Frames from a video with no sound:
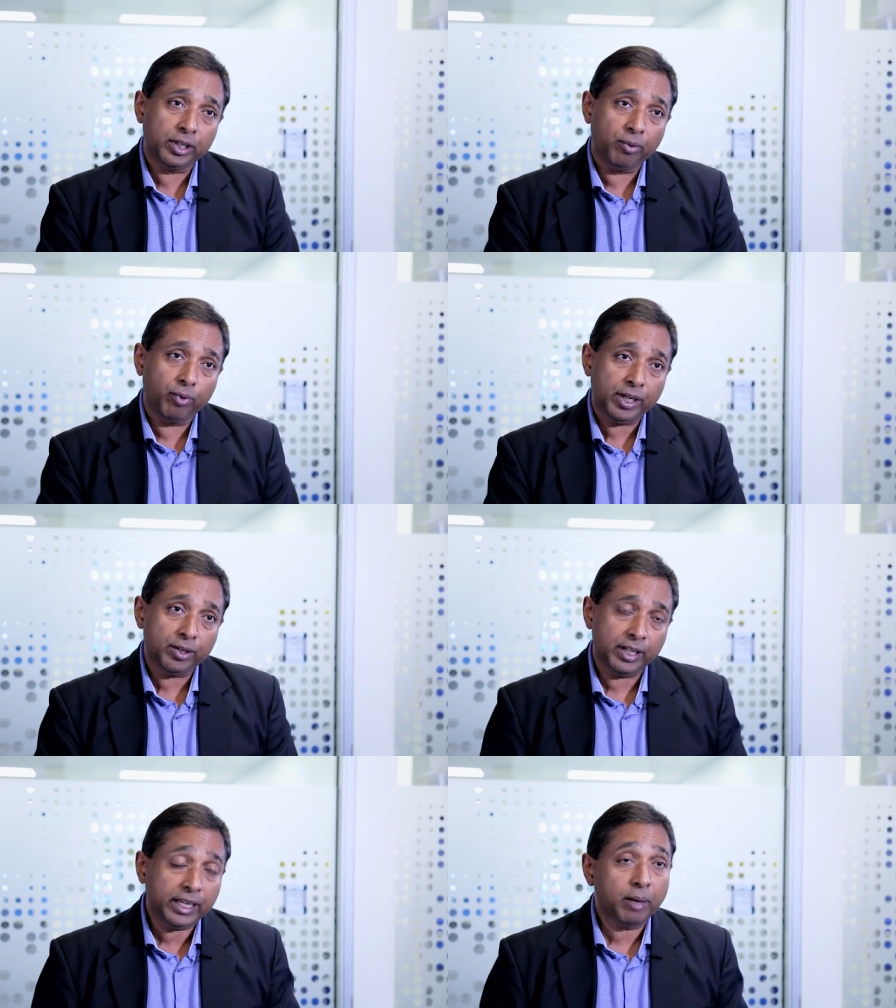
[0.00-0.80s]
can, when you
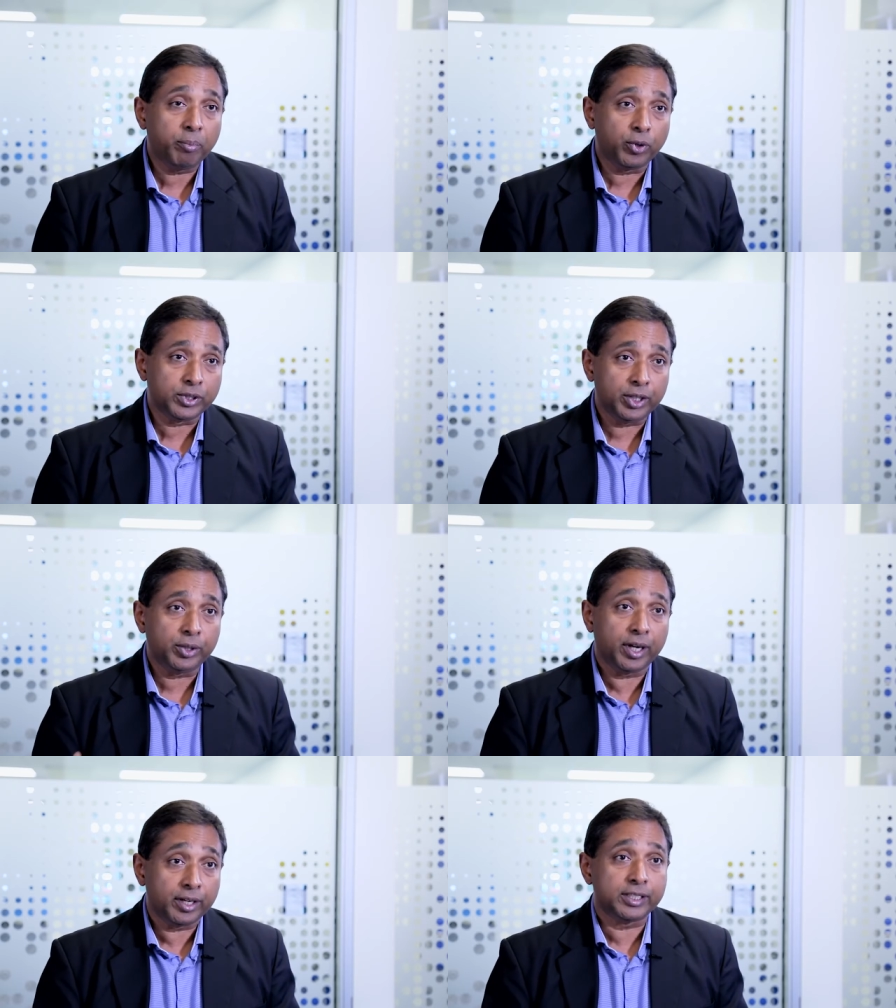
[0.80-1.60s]
decompose it, you
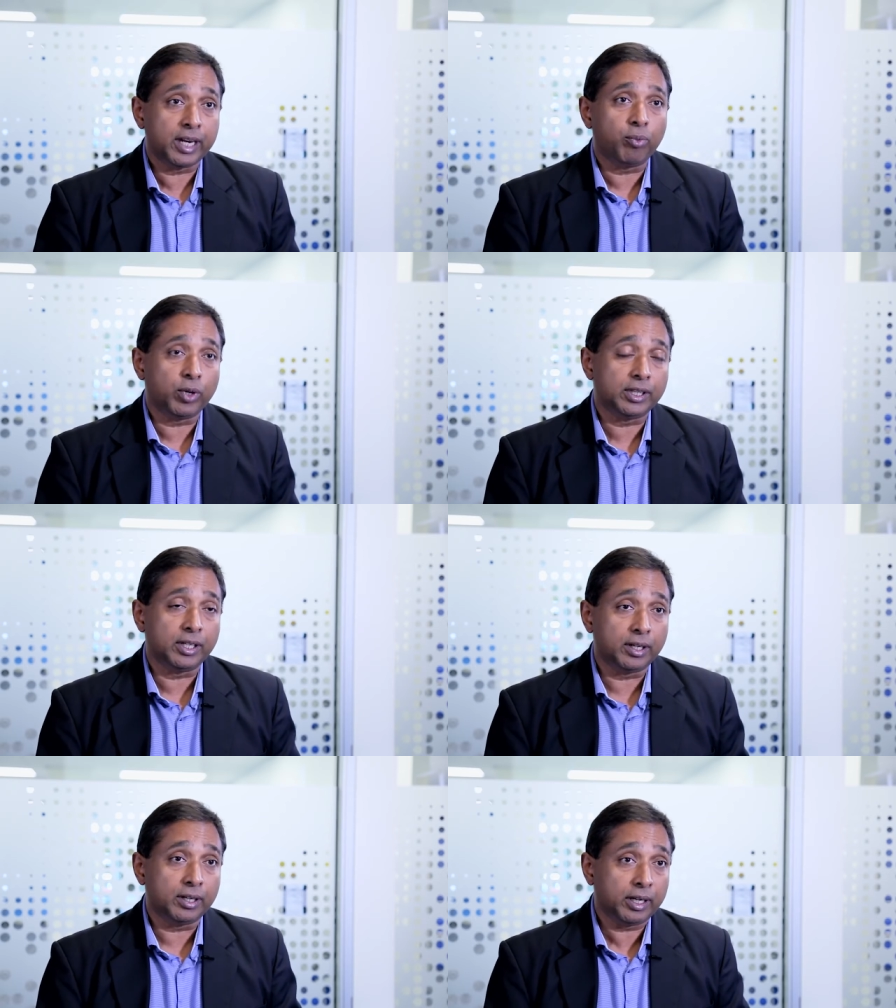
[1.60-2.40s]
can understand what
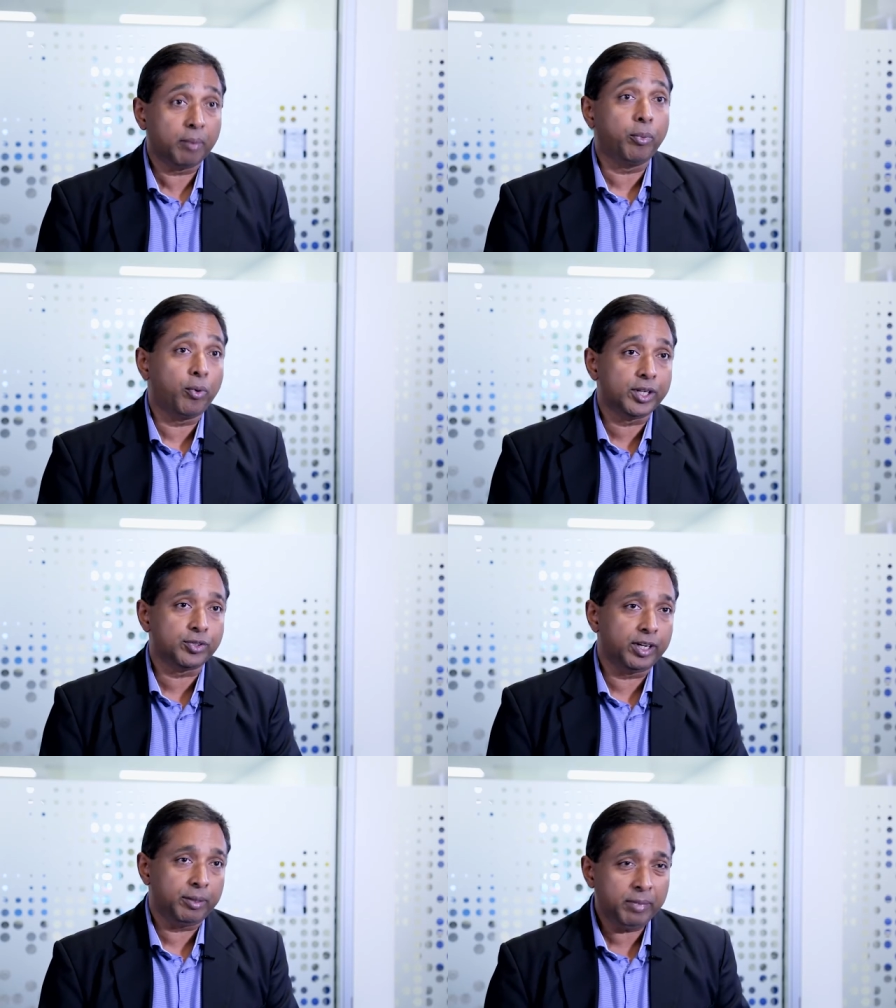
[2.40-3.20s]
the
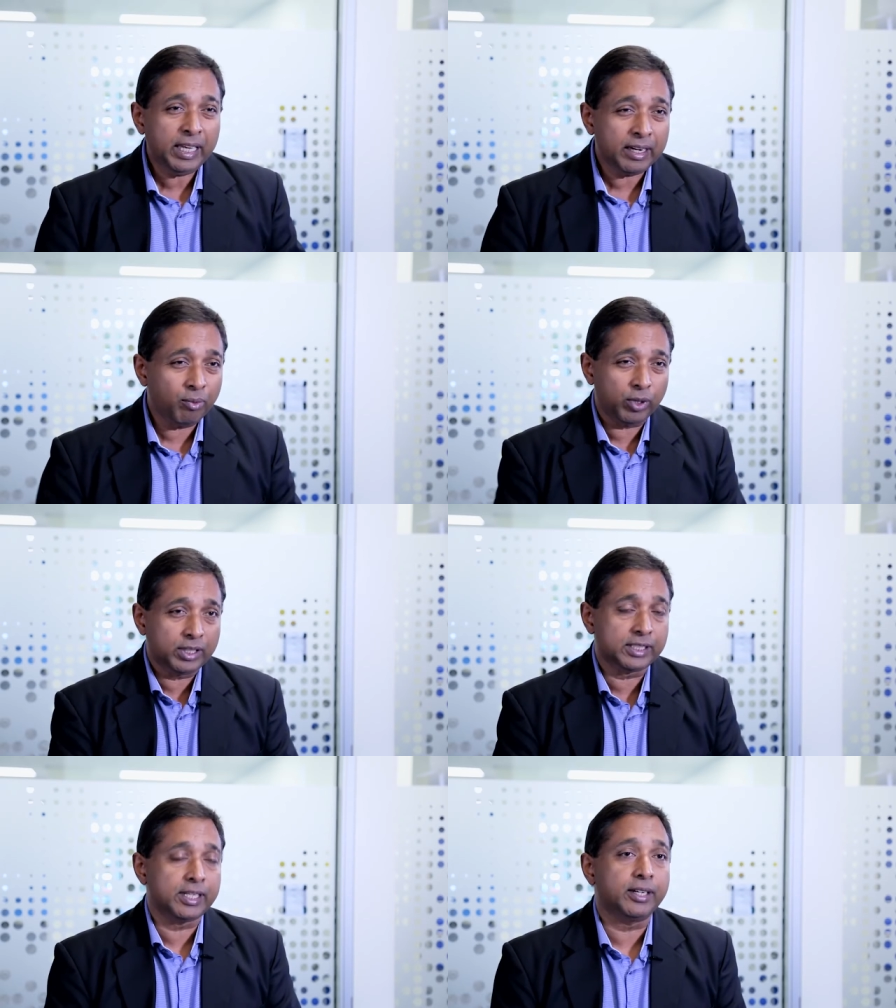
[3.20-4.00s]
components really mean and what
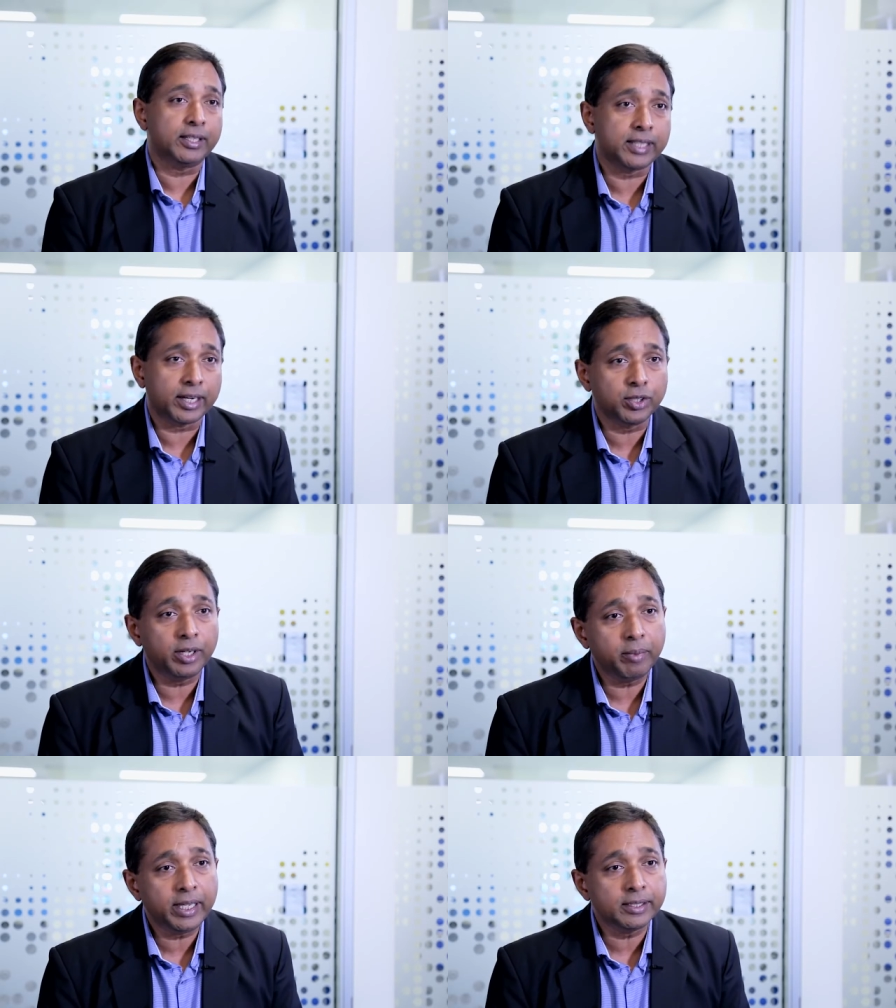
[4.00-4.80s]
the sentence
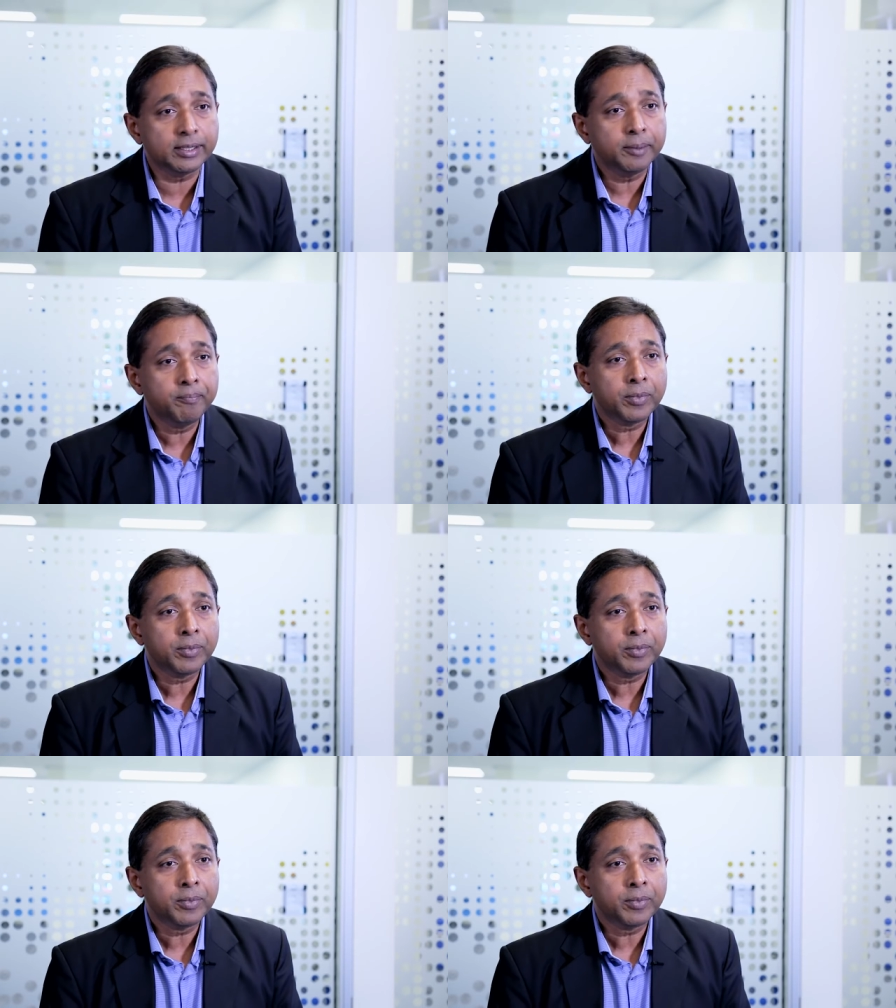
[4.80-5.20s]
actually means.